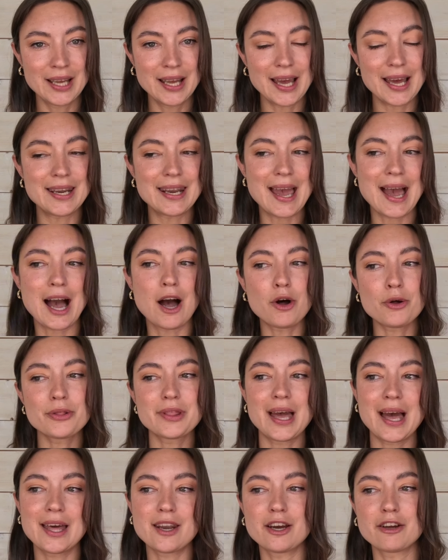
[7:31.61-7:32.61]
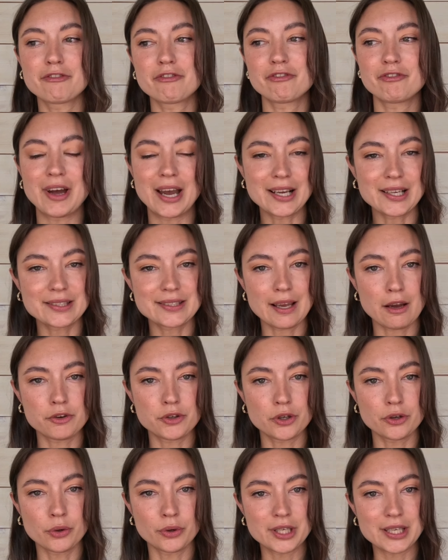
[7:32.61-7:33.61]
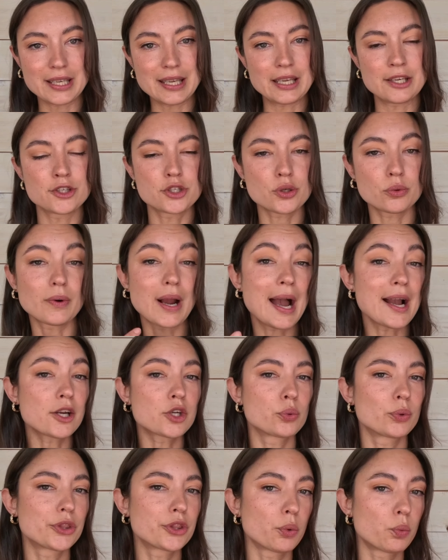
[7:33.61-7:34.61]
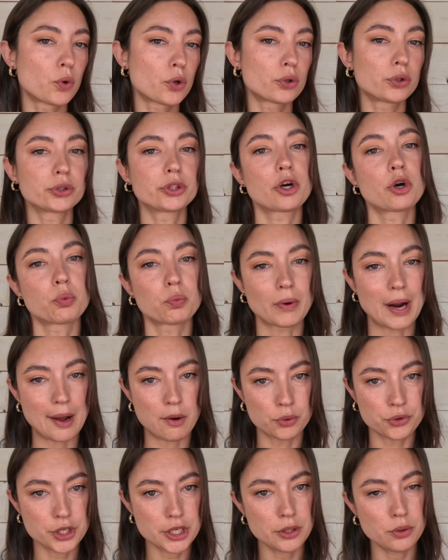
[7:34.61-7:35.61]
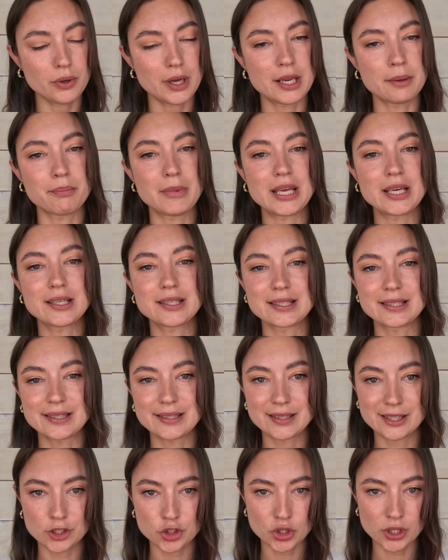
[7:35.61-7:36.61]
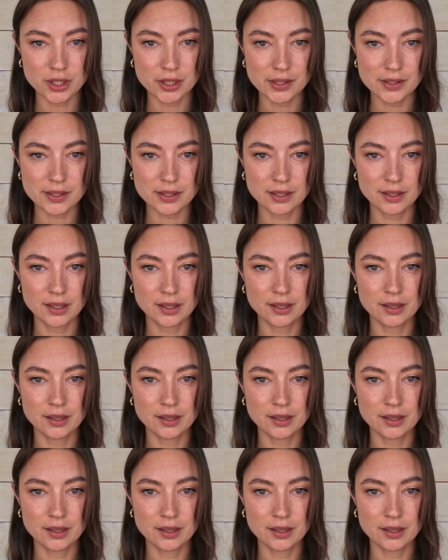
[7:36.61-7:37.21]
and how that affects how you're going to interact with the world around you and make decisions,